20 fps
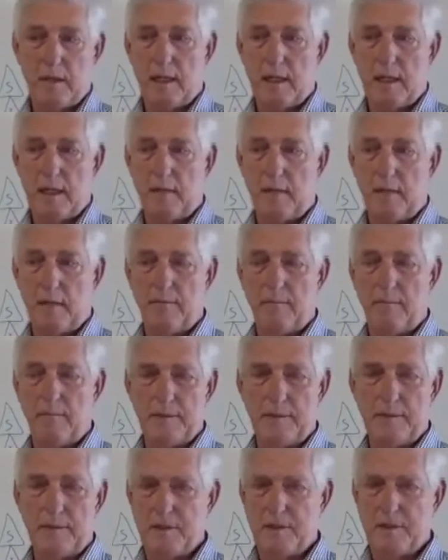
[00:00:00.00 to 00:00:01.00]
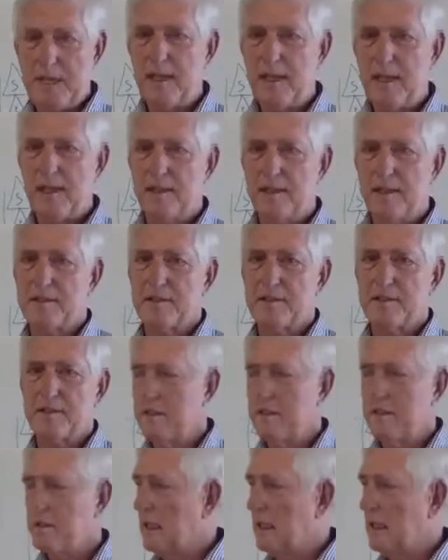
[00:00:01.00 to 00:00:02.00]
To me, this
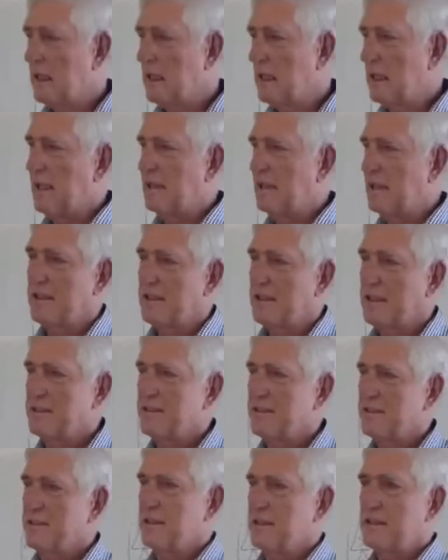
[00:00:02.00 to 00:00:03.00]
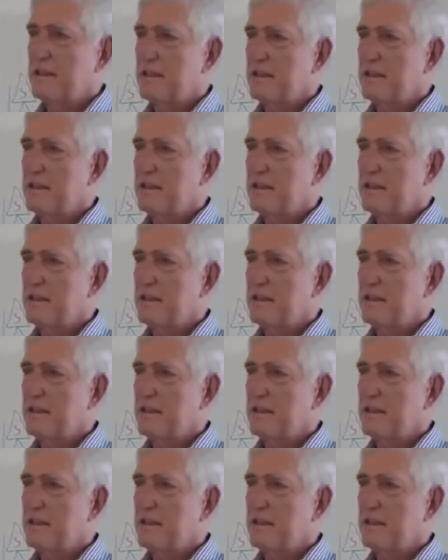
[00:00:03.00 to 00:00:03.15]
is